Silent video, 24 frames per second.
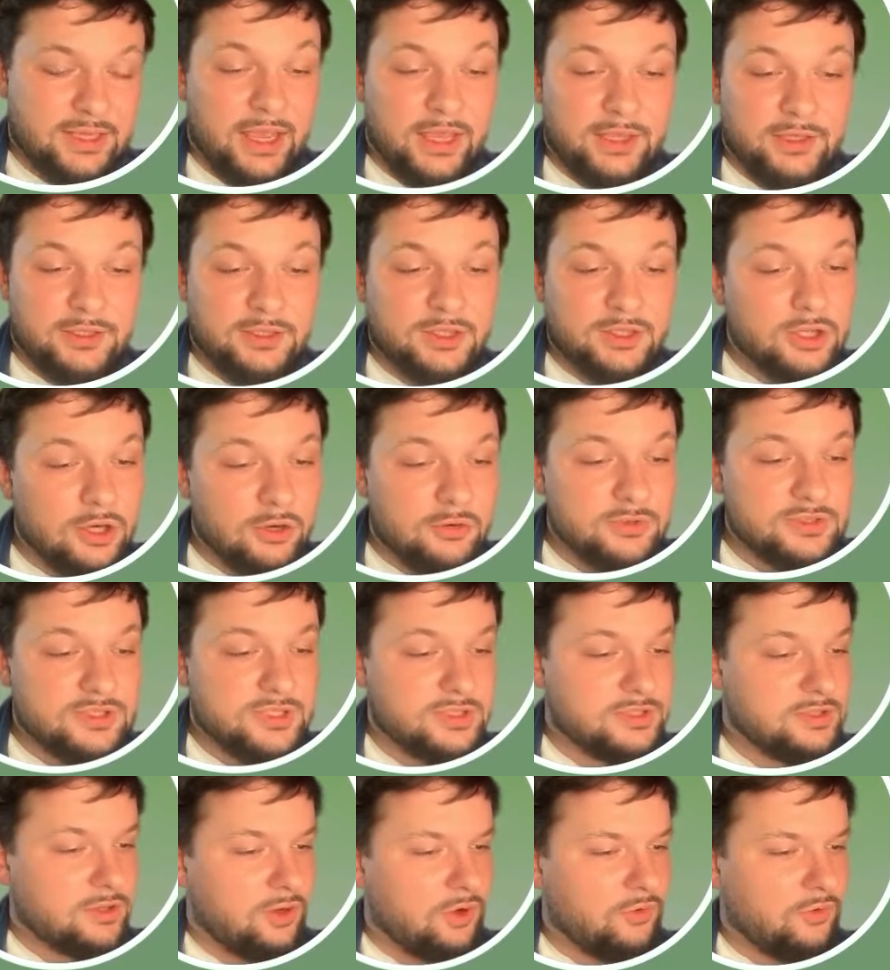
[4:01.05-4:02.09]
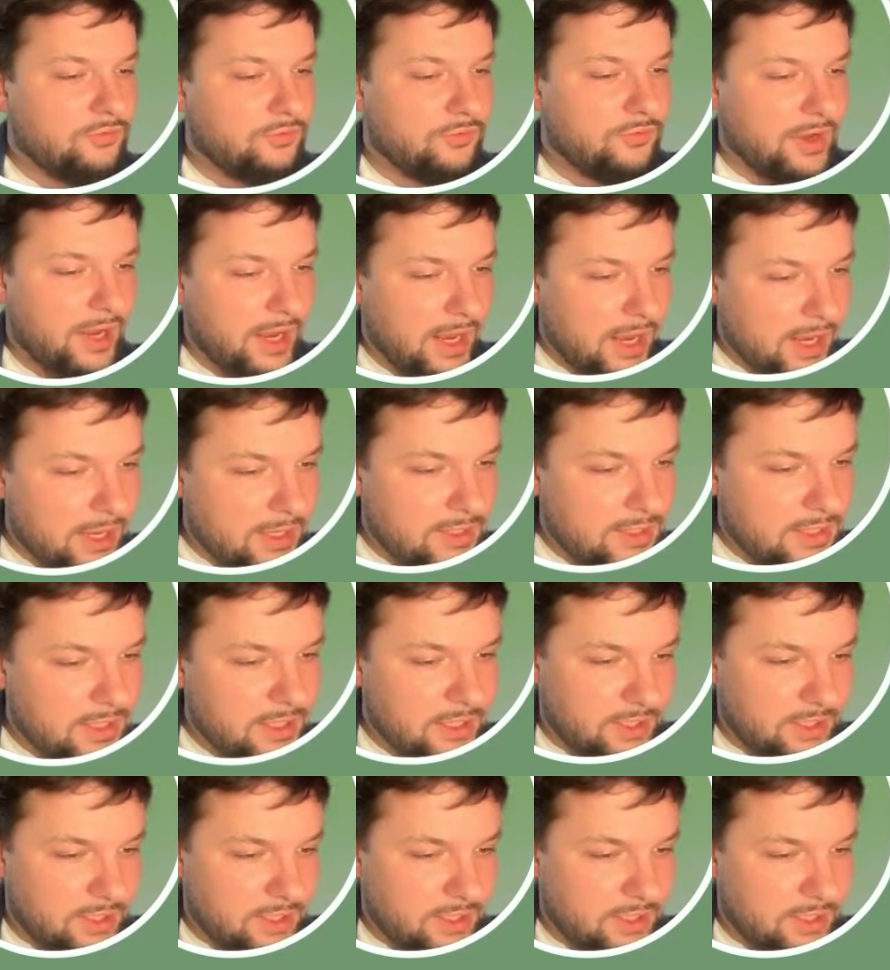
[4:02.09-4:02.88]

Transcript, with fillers: and causes of any